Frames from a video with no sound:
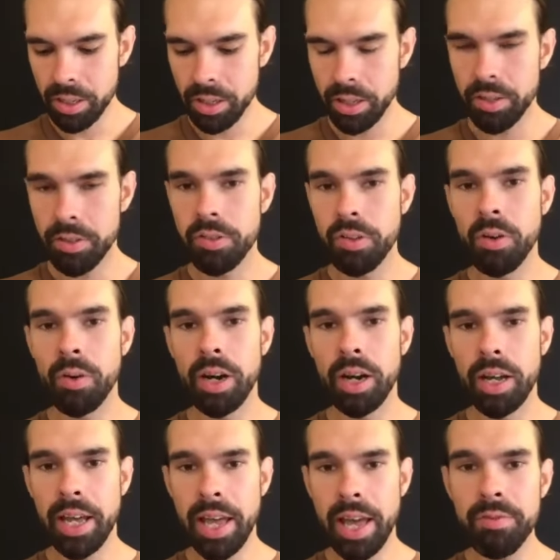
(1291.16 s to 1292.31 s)
So
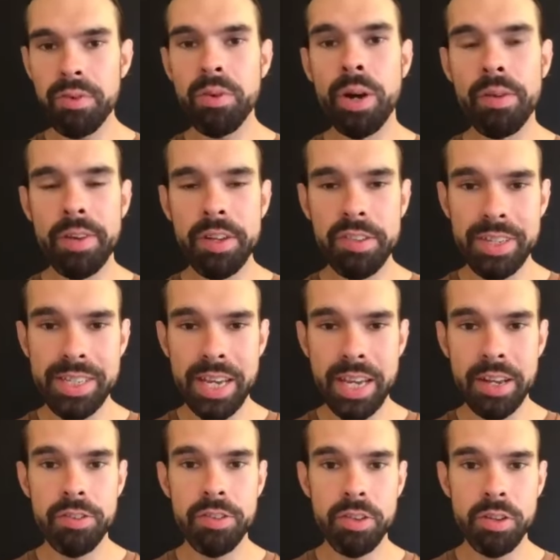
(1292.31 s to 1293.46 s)
every one of us
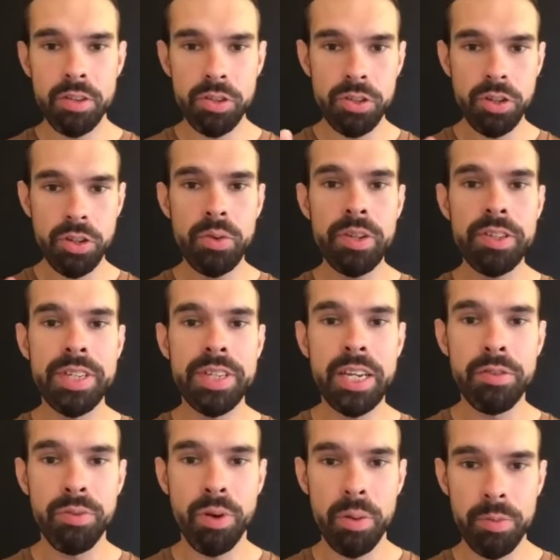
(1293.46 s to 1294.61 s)
contains two distinct
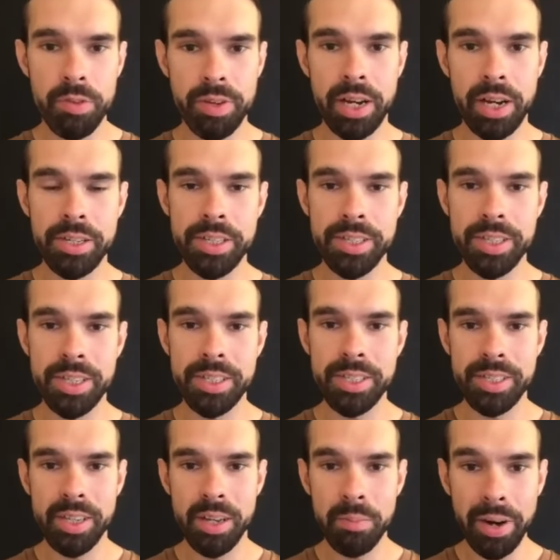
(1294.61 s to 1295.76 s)
forms of
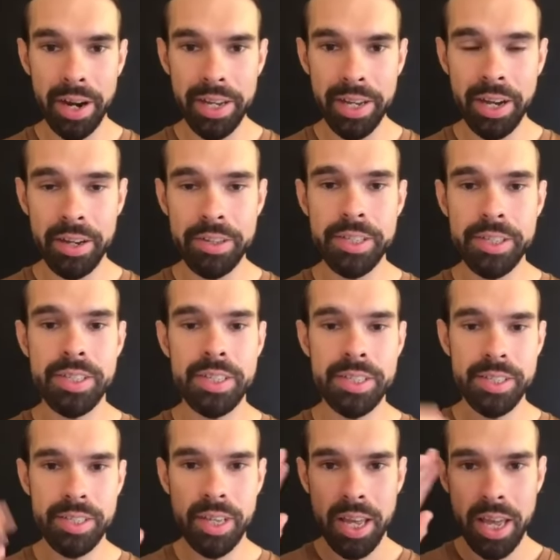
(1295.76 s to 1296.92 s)
consciousness: a body
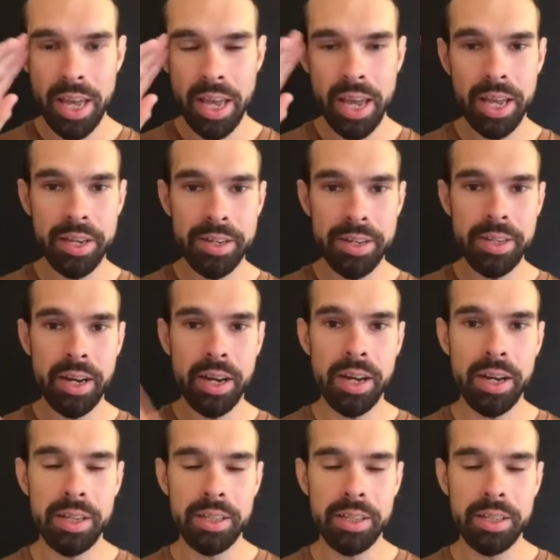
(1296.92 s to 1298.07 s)
consciousness and
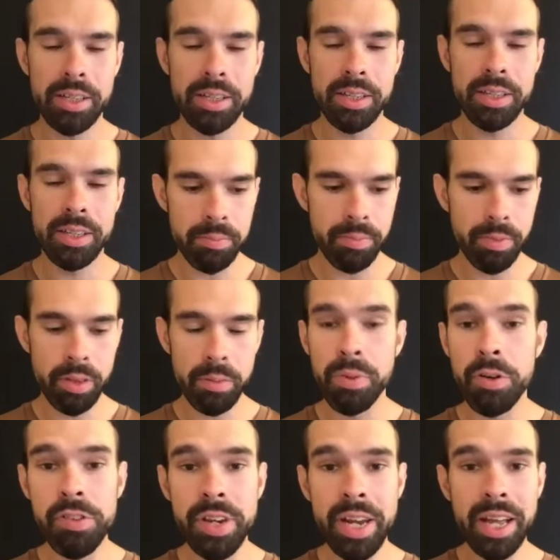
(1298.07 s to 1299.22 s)

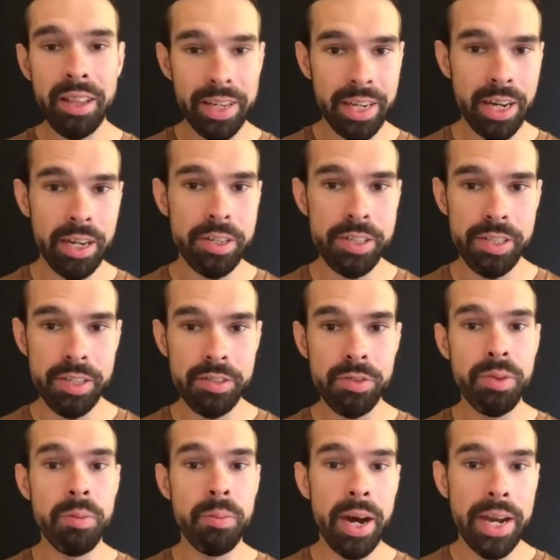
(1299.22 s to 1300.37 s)
personality consciousness, or
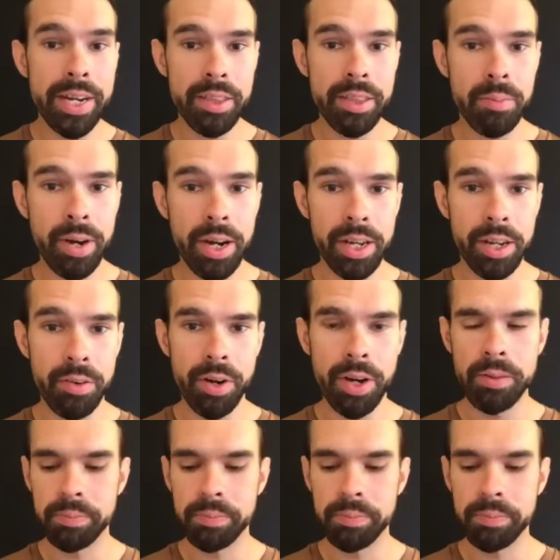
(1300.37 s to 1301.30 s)
the mind and the body, right?